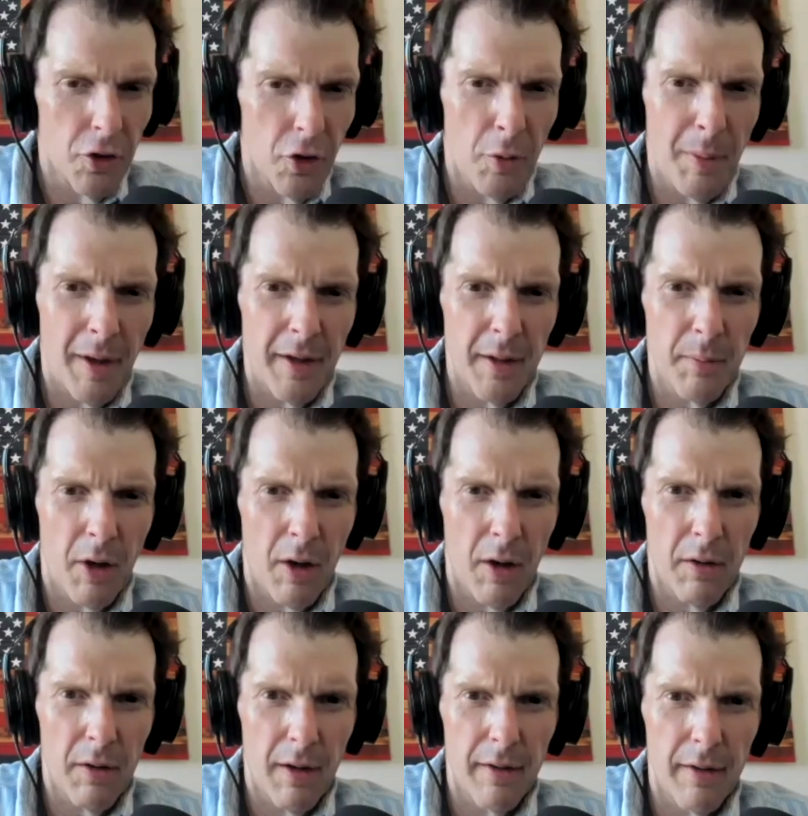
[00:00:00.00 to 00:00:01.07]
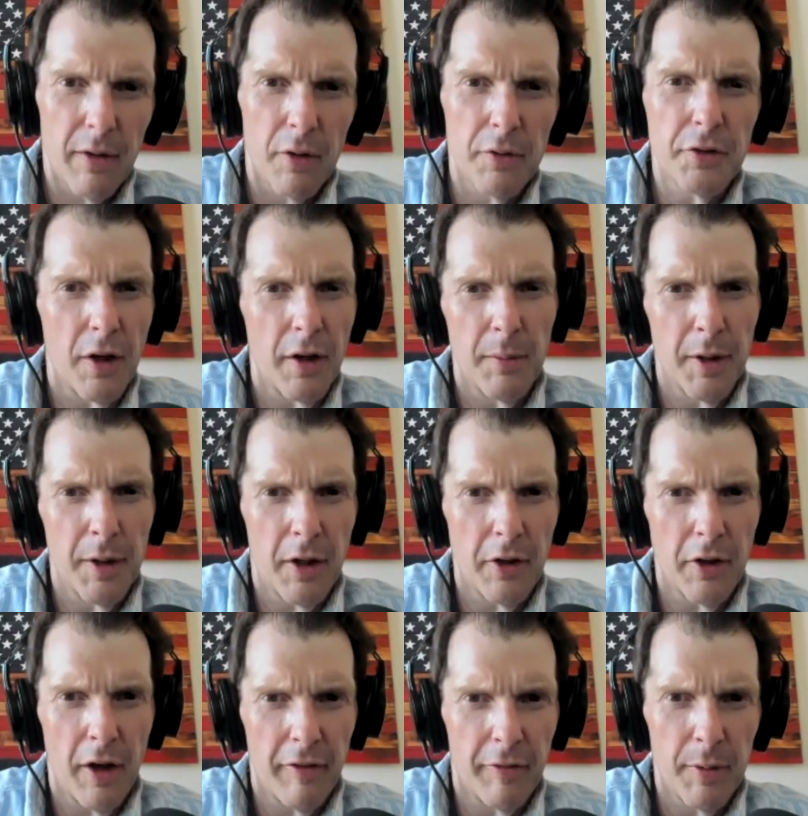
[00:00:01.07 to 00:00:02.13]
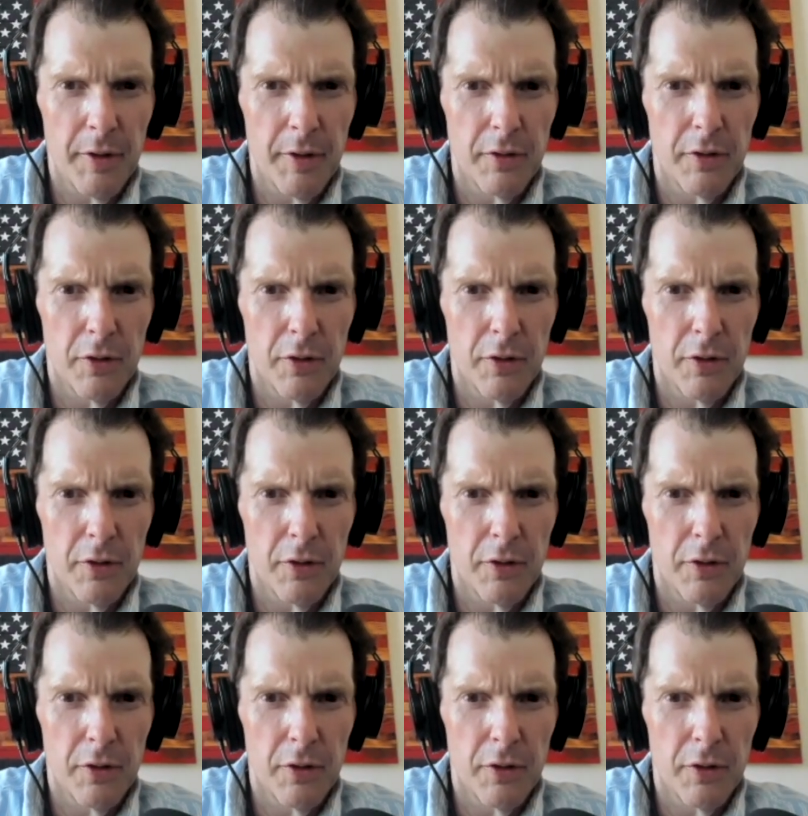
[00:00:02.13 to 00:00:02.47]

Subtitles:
about him, Carl? Sorry, I didn't mean to cut you off, but you're